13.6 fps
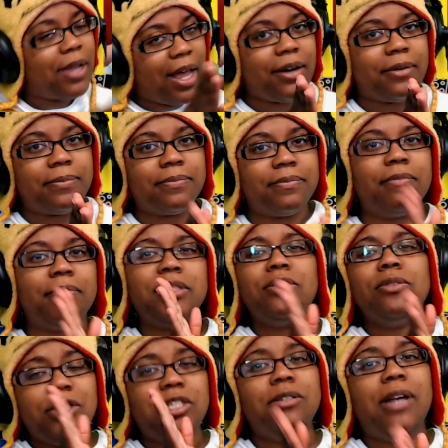cut them, but
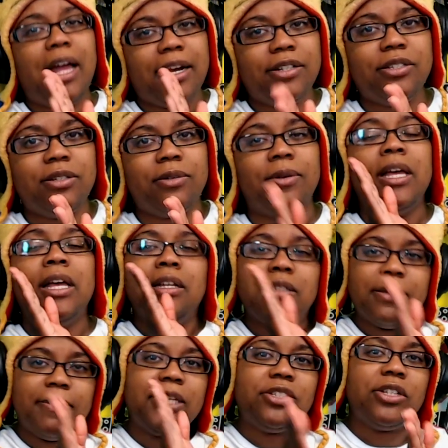do what you got to do
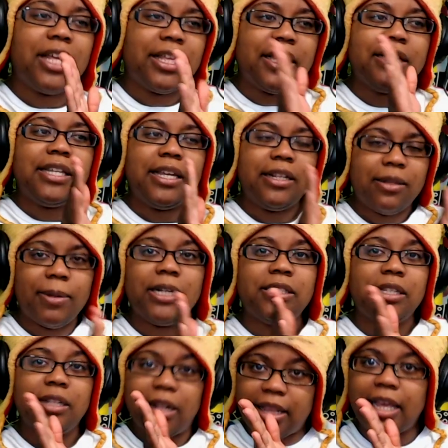to make sure that they take the
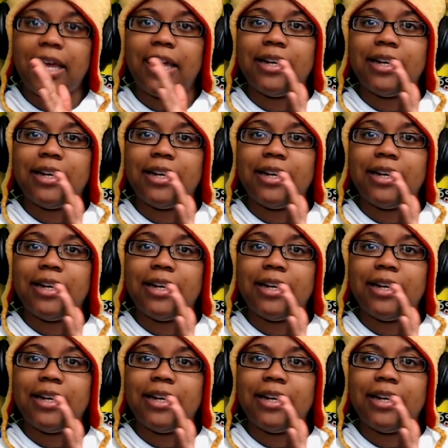medicine that they